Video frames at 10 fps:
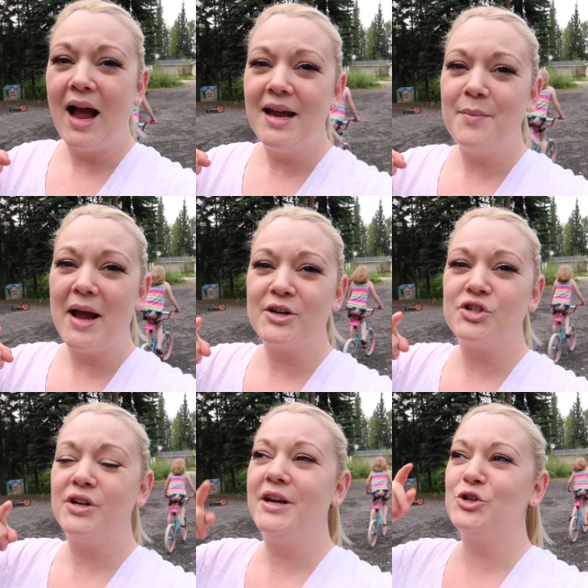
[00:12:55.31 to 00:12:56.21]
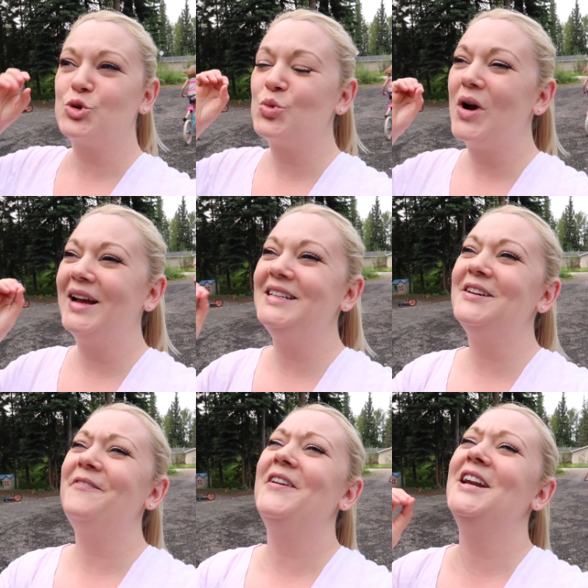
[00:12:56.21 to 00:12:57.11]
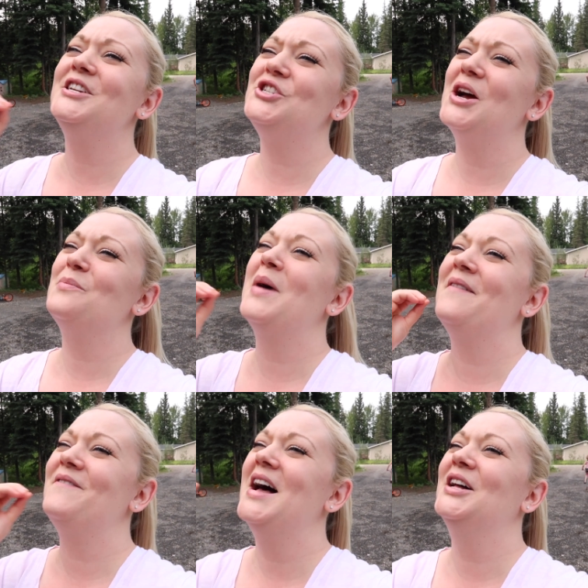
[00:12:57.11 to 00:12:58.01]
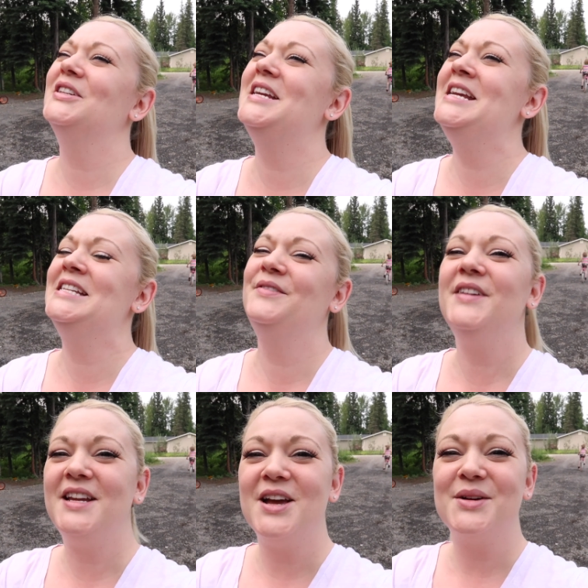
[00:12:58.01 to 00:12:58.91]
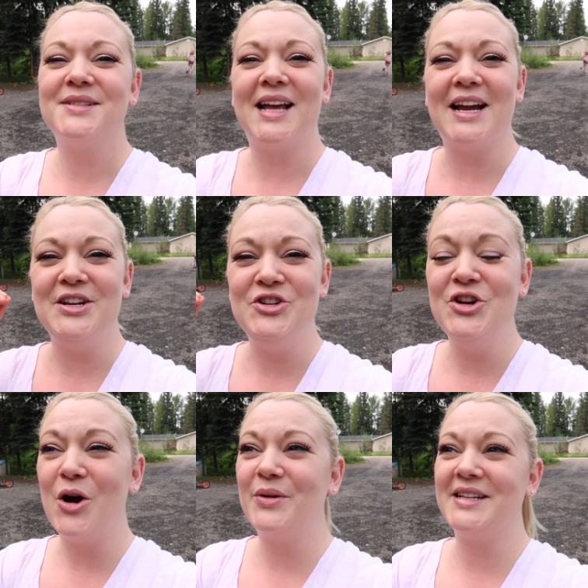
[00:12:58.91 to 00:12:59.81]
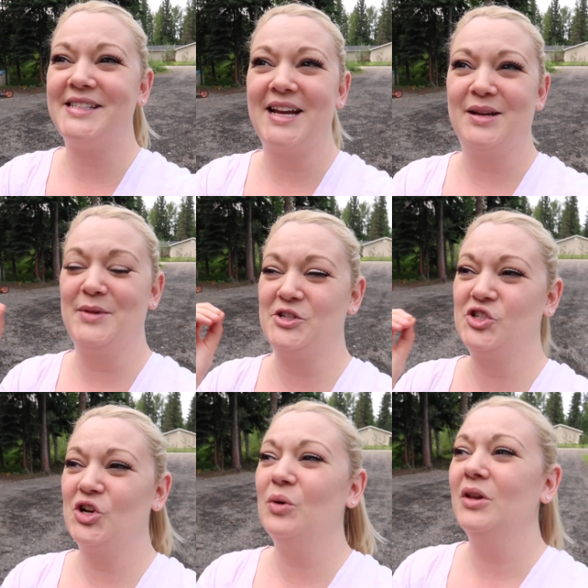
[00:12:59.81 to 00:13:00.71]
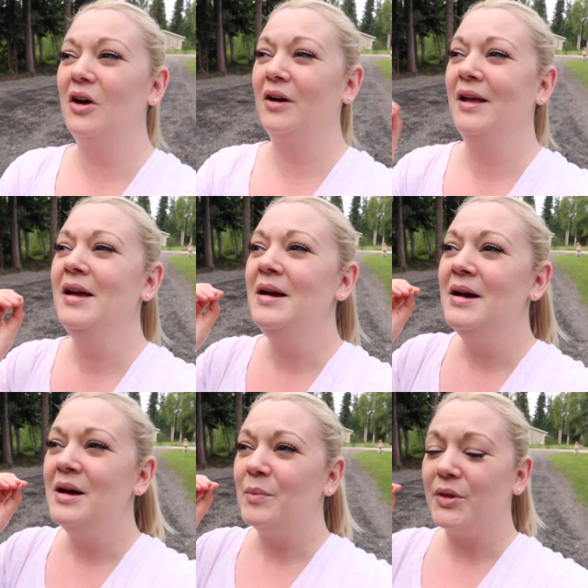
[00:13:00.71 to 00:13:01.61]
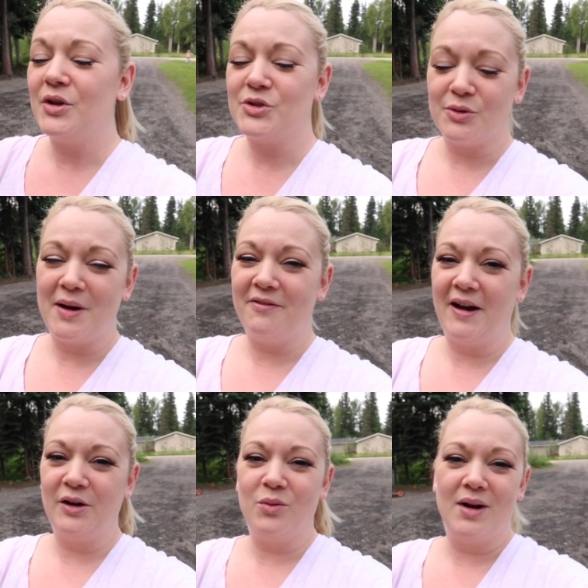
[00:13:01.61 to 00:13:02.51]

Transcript: I am actually trying to finish up my Valdez videos. I know it has taken me so long, but those are my final